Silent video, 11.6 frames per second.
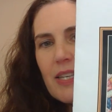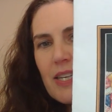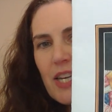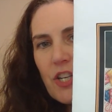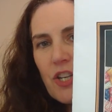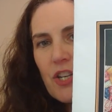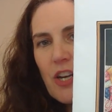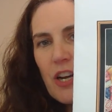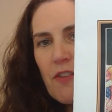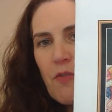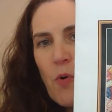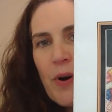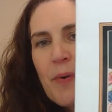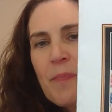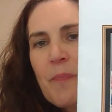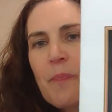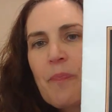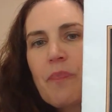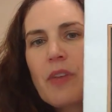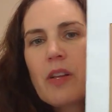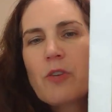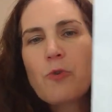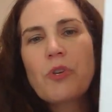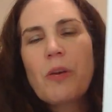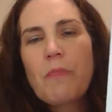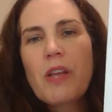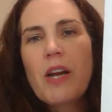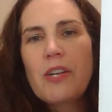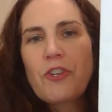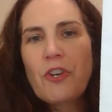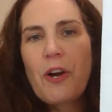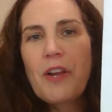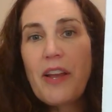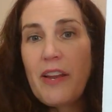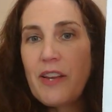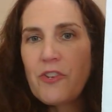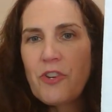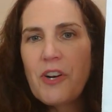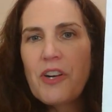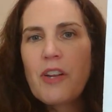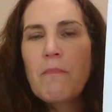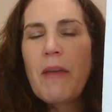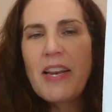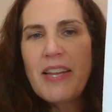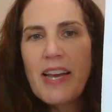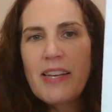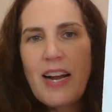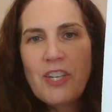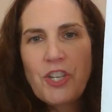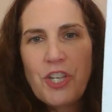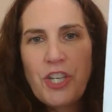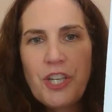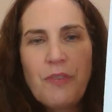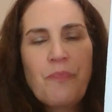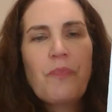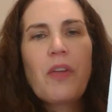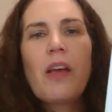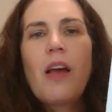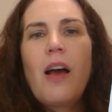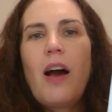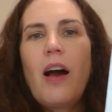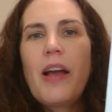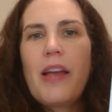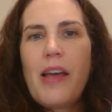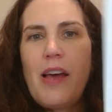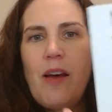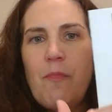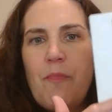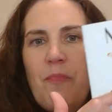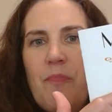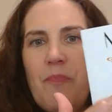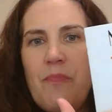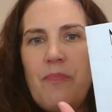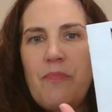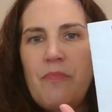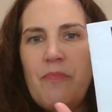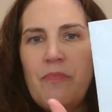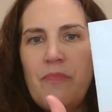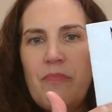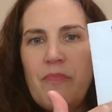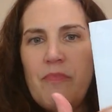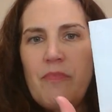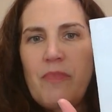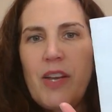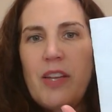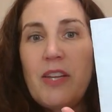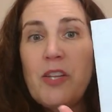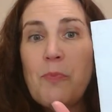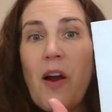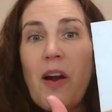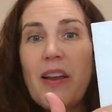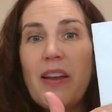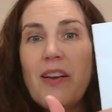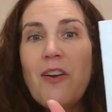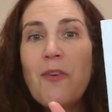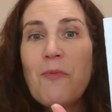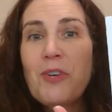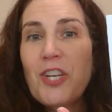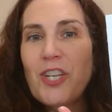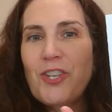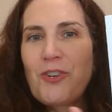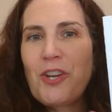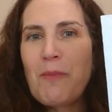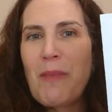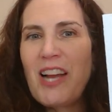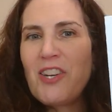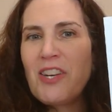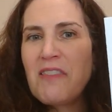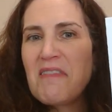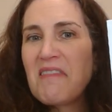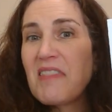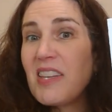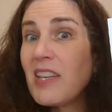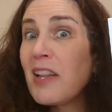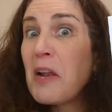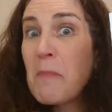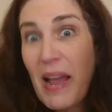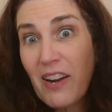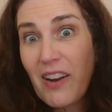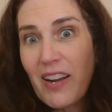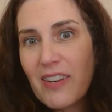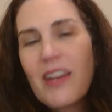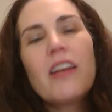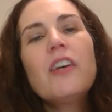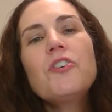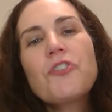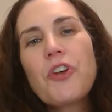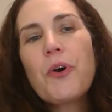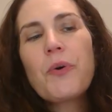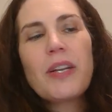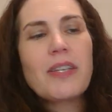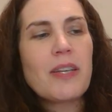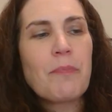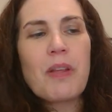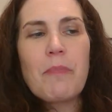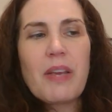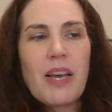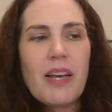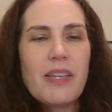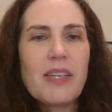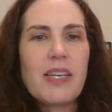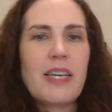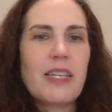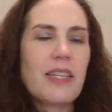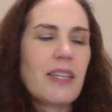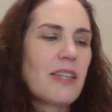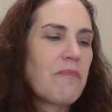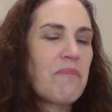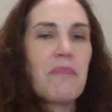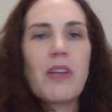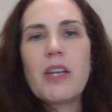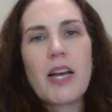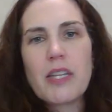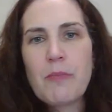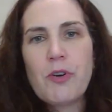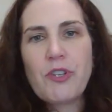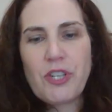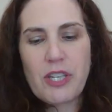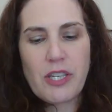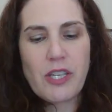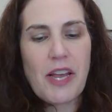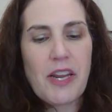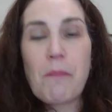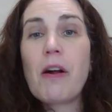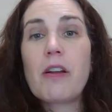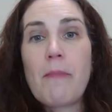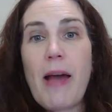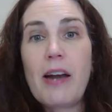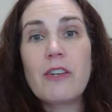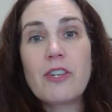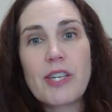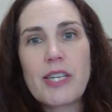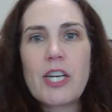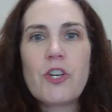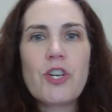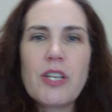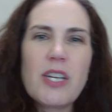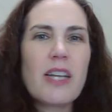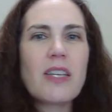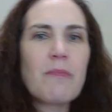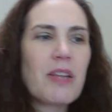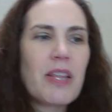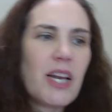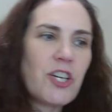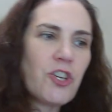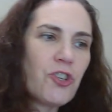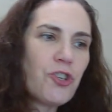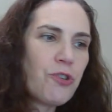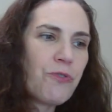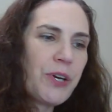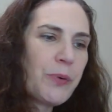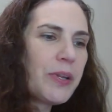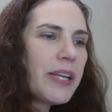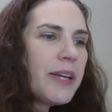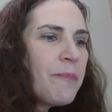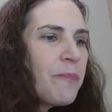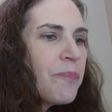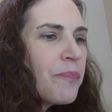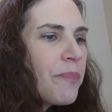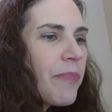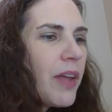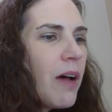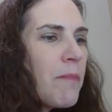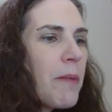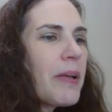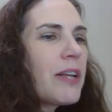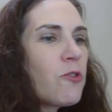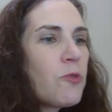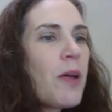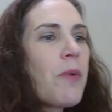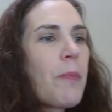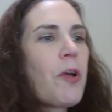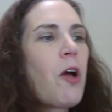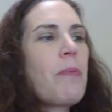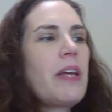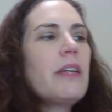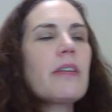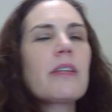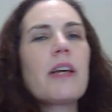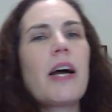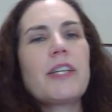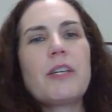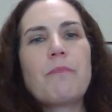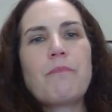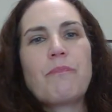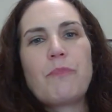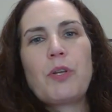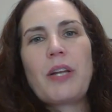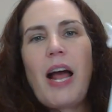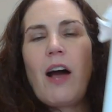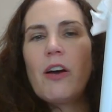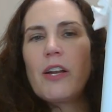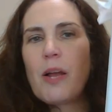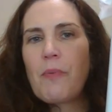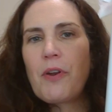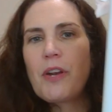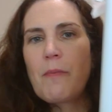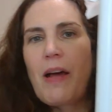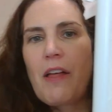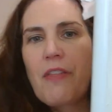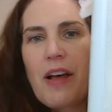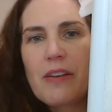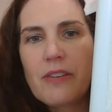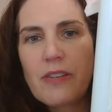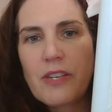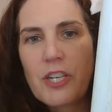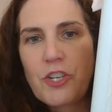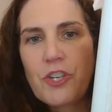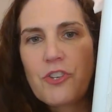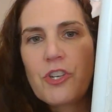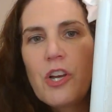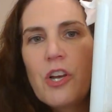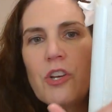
Stitch Tug of War. This was something I started in Mania last year. I am in this part here, which as you can imagine is a little background. So it's something because it's not the most exciting part of the pattern to stitch. It's not something that I turn to frequently, but because it was my whip go piece, I did pull it out and I put in about 1,000 stitches.